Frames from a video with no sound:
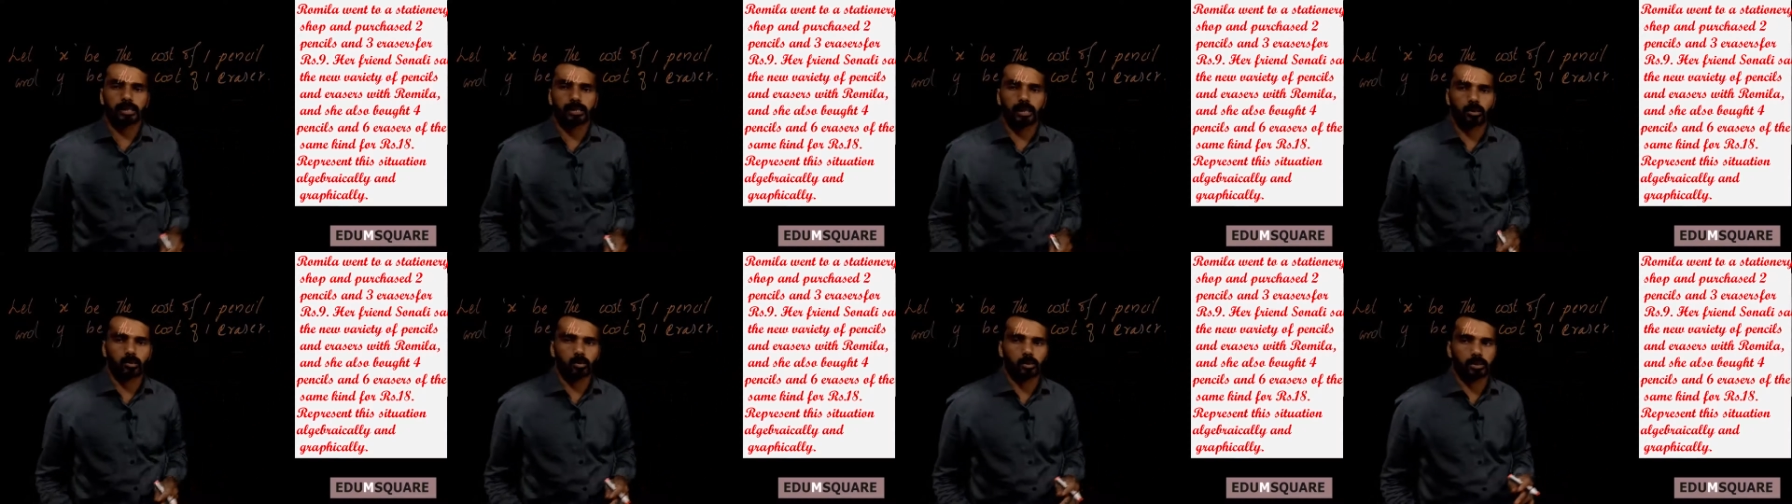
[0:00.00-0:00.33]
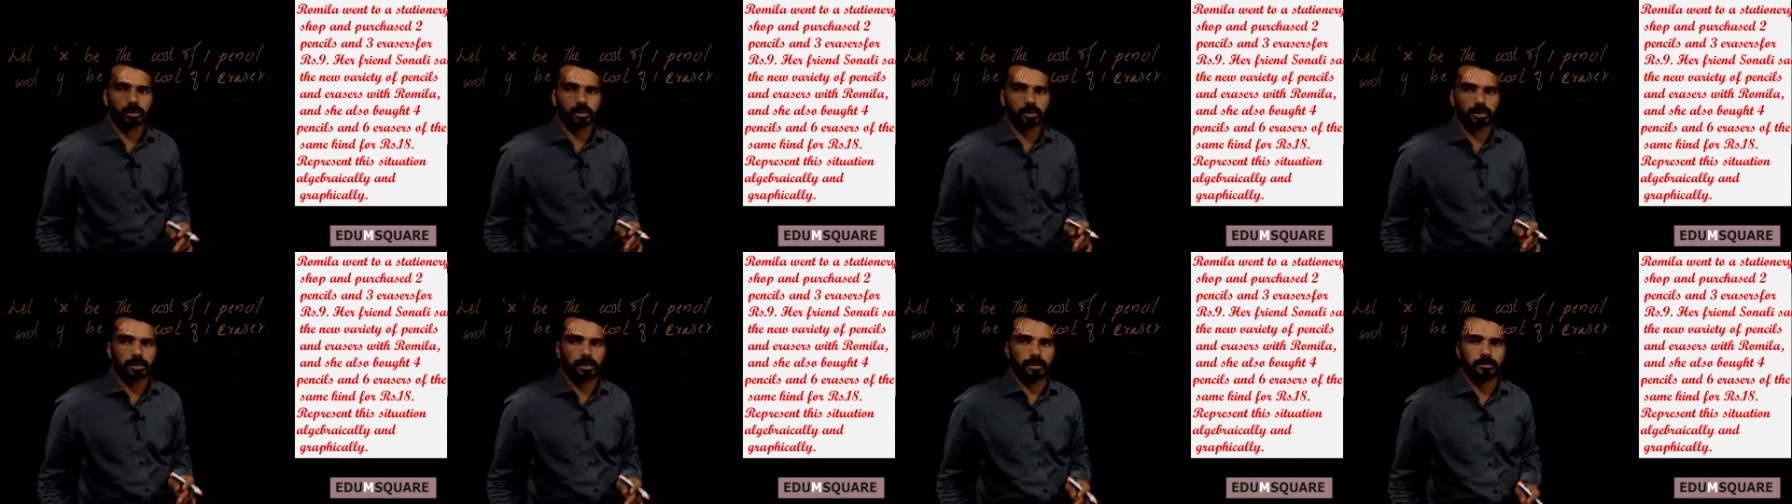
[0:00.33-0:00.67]
the
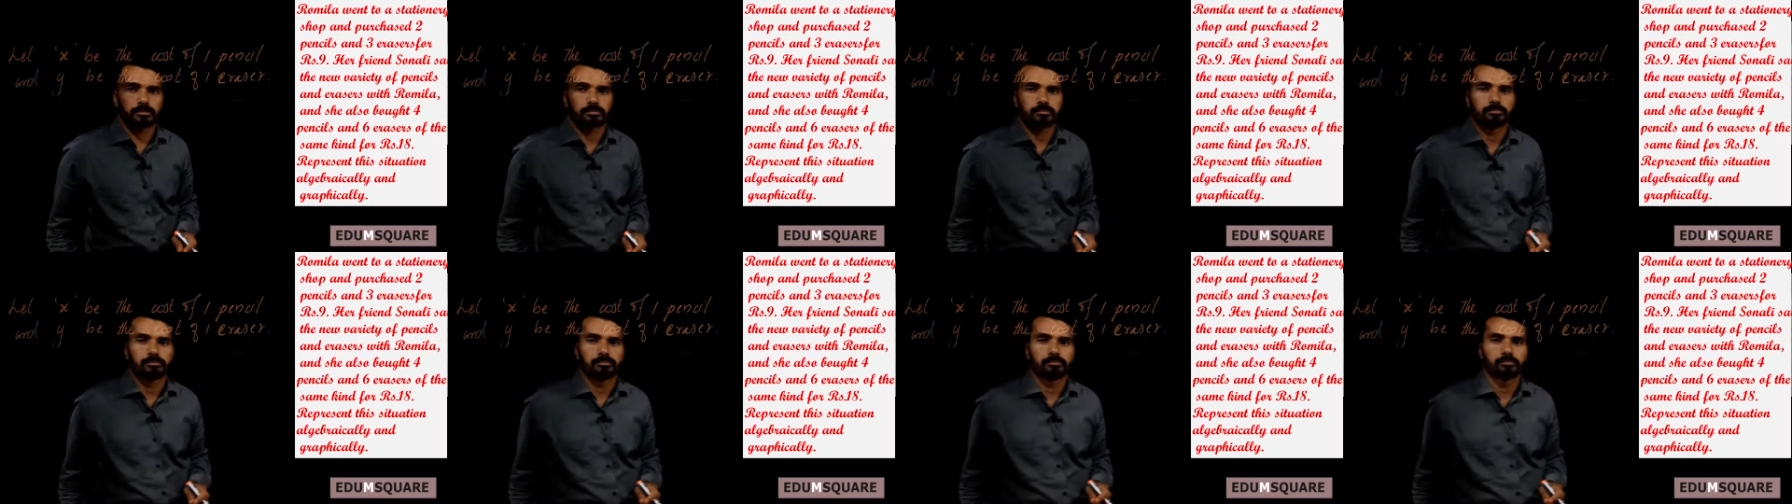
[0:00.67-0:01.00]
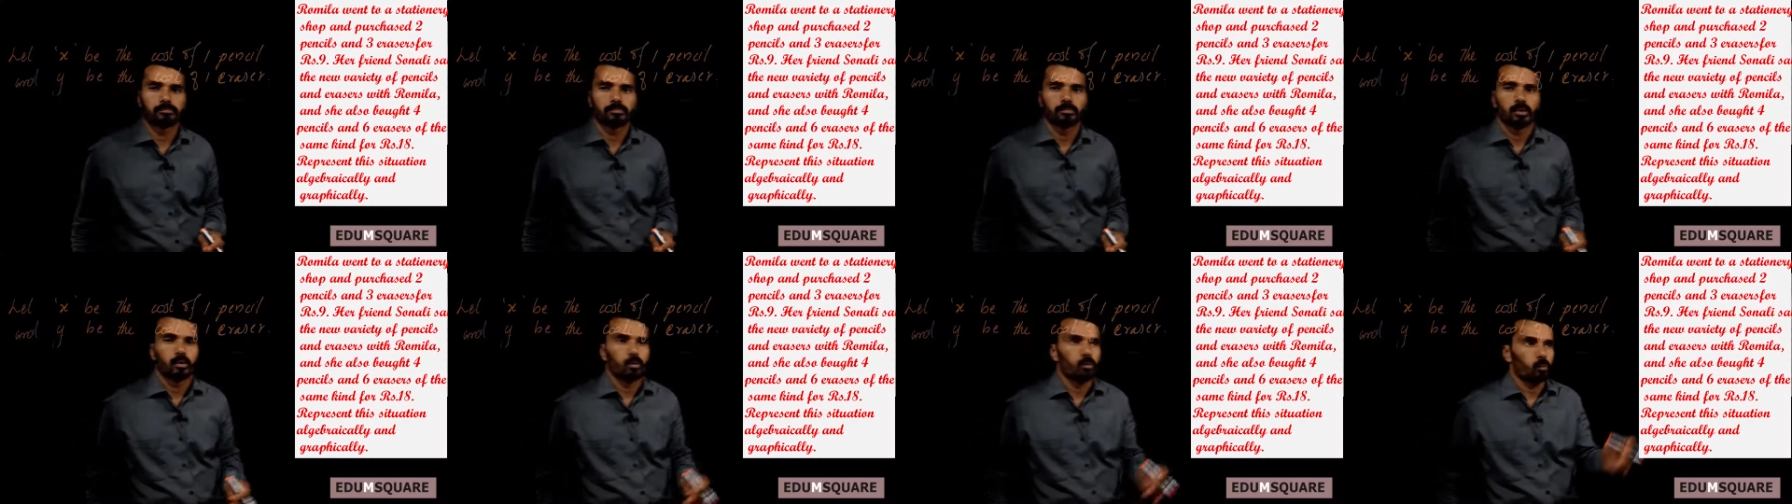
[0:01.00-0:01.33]
question.
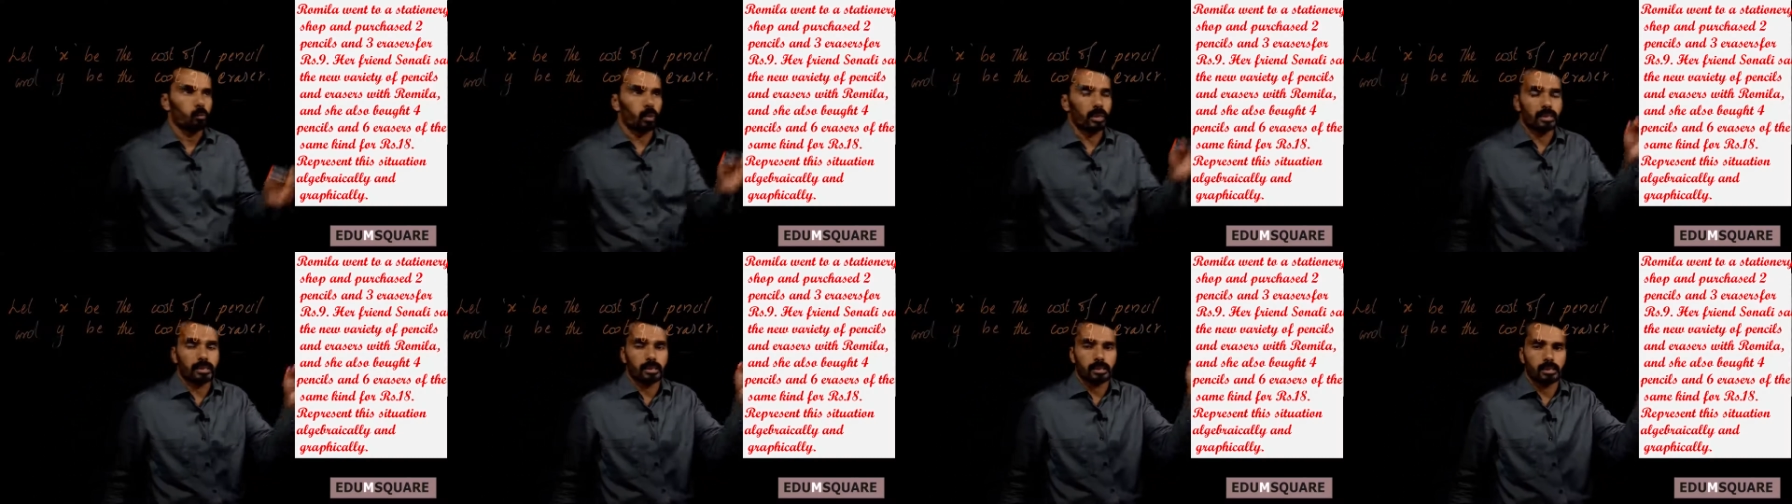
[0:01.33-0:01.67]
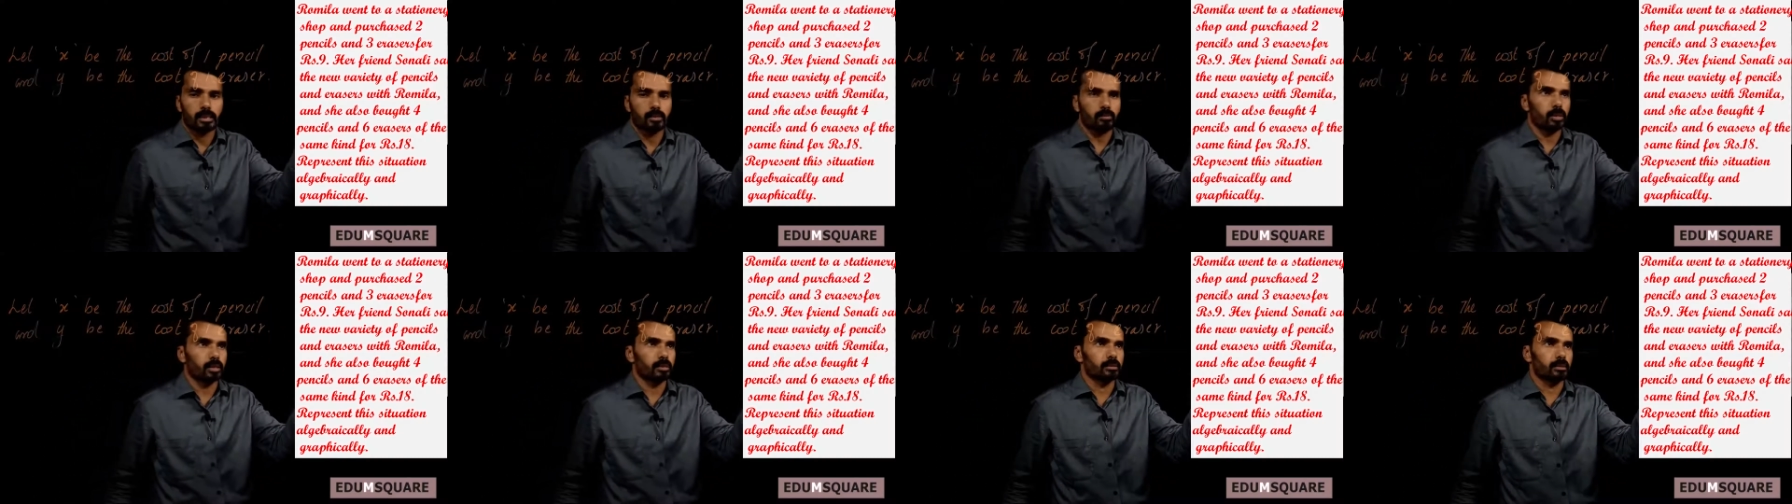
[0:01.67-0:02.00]
What is
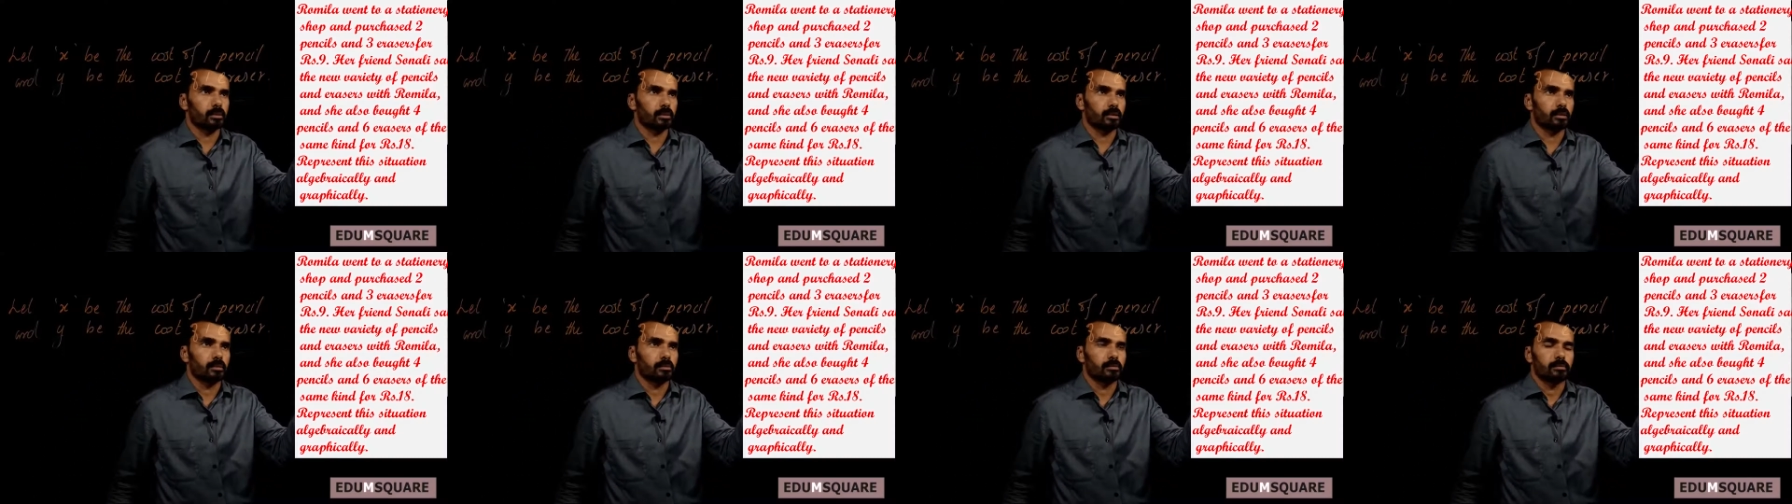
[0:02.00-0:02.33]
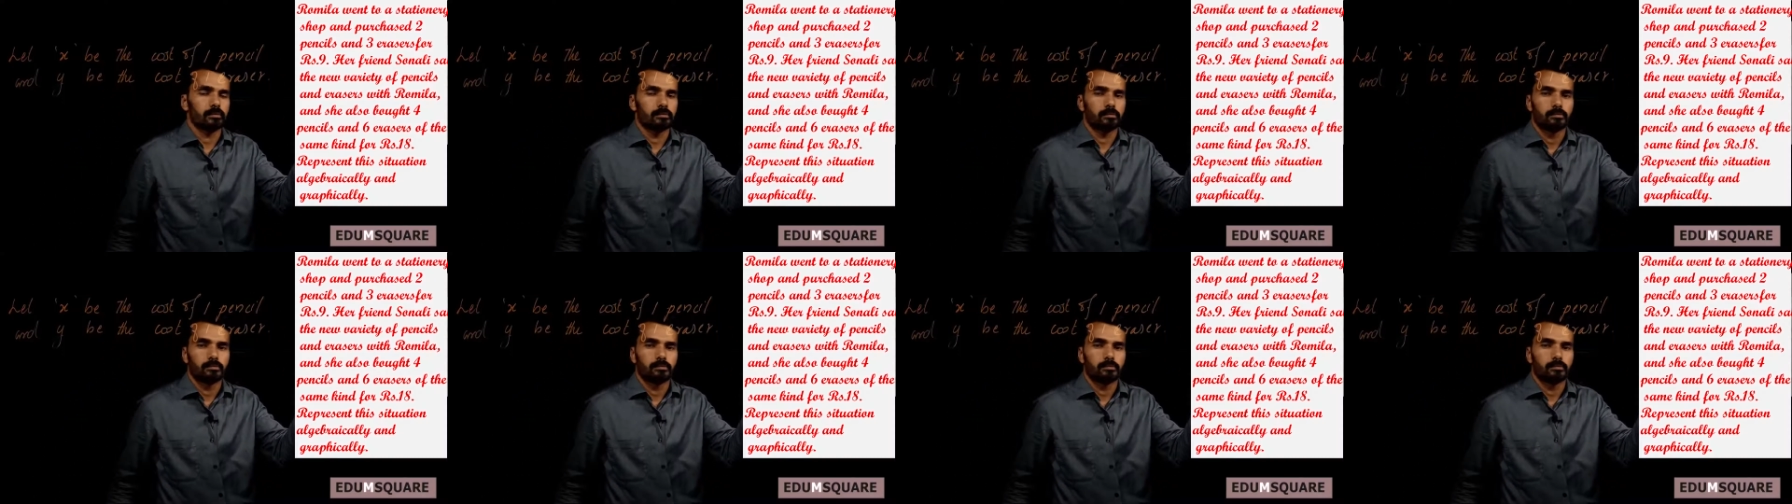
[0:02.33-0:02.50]
given there?